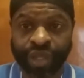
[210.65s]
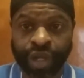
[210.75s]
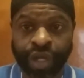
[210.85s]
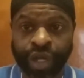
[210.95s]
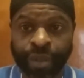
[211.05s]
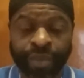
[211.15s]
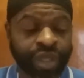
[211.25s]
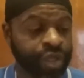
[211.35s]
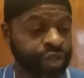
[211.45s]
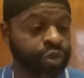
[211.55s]
Um,
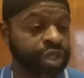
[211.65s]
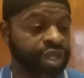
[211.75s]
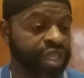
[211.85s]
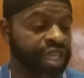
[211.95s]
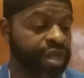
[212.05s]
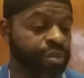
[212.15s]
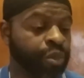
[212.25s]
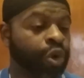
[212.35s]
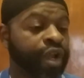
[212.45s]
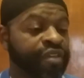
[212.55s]
you can get
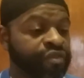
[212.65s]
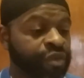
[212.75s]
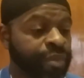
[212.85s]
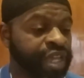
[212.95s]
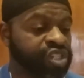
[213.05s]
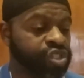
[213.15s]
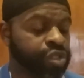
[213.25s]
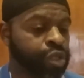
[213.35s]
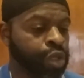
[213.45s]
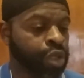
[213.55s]
more
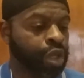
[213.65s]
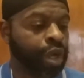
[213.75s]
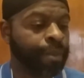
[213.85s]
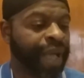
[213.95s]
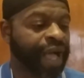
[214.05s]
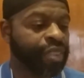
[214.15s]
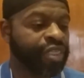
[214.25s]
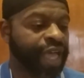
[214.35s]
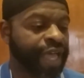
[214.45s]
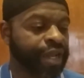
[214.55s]
information about
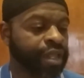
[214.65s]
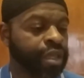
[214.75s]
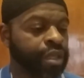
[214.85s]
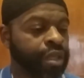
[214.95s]
that